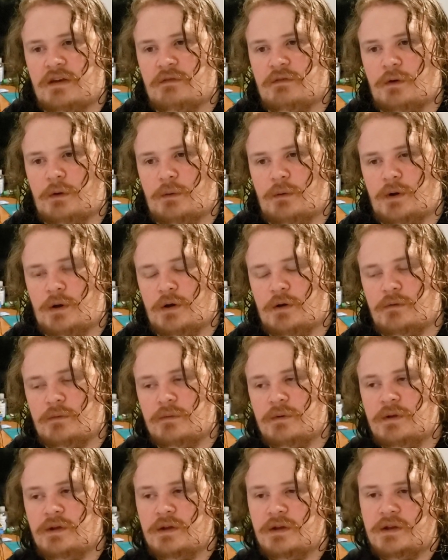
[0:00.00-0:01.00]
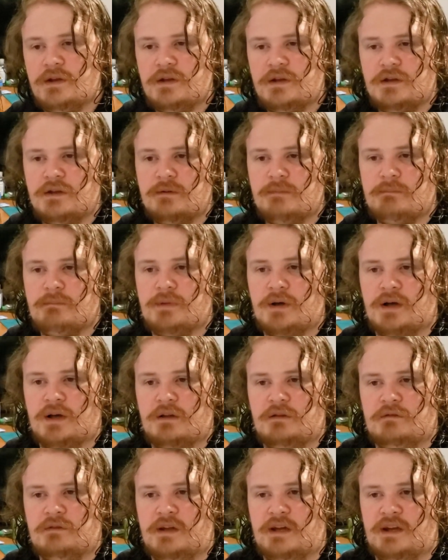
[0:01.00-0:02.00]
to front row.
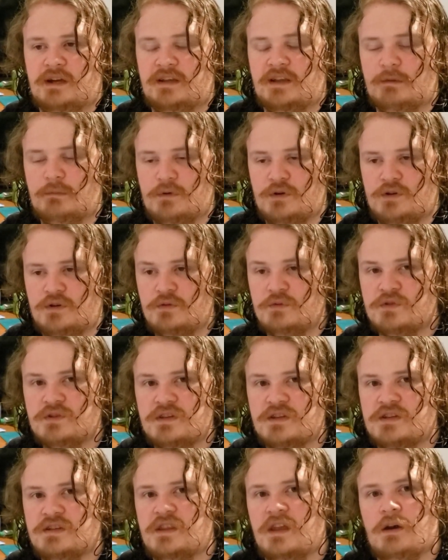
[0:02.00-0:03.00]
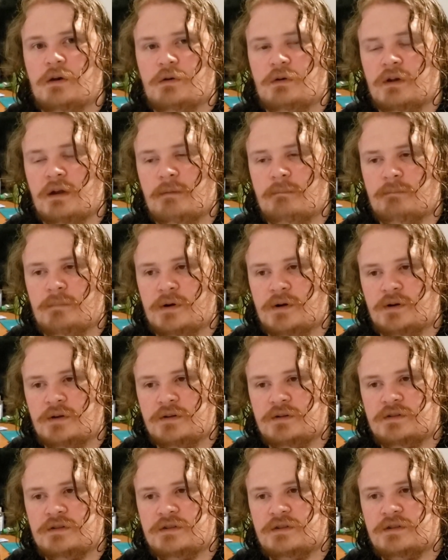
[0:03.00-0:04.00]
But like that reduces their
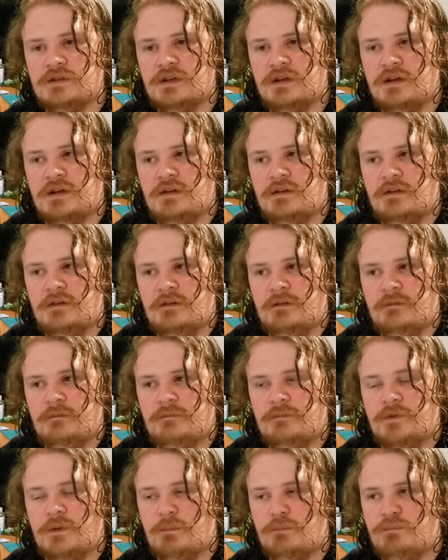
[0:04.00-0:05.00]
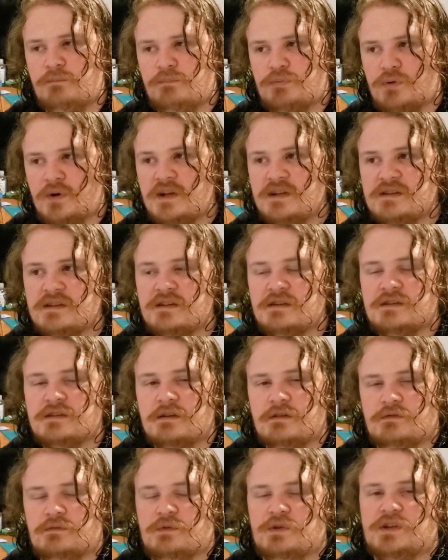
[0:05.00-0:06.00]
numbers. The presence
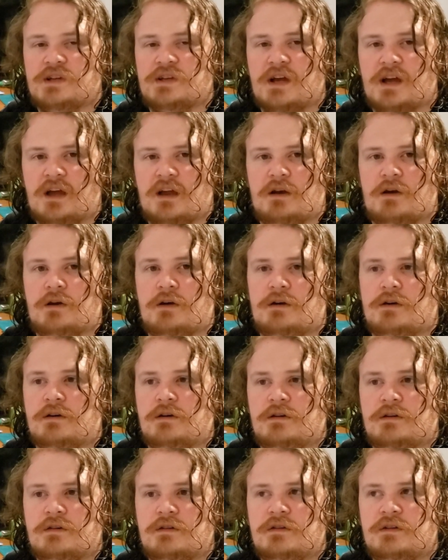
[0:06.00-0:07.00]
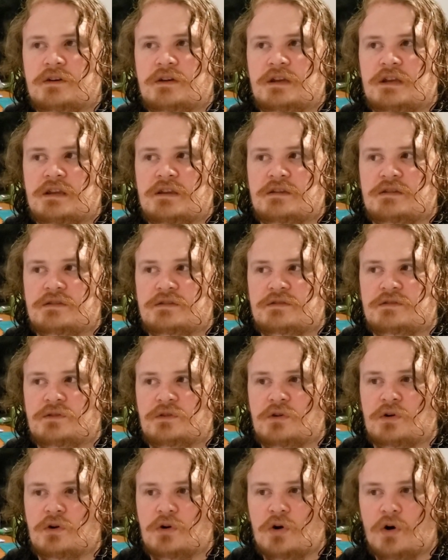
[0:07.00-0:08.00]
of retire is
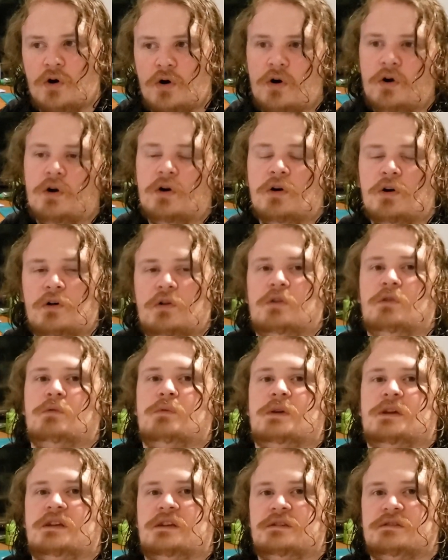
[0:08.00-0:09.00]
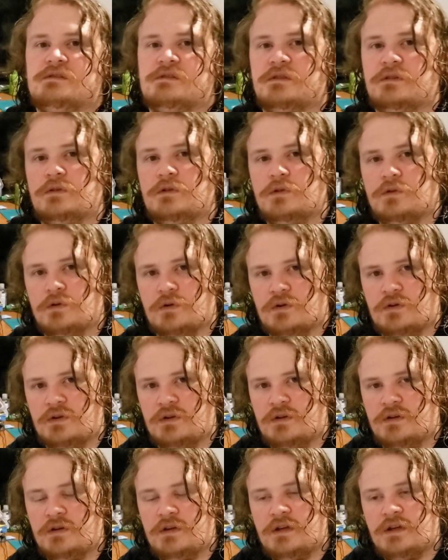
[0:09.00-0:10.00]
always good.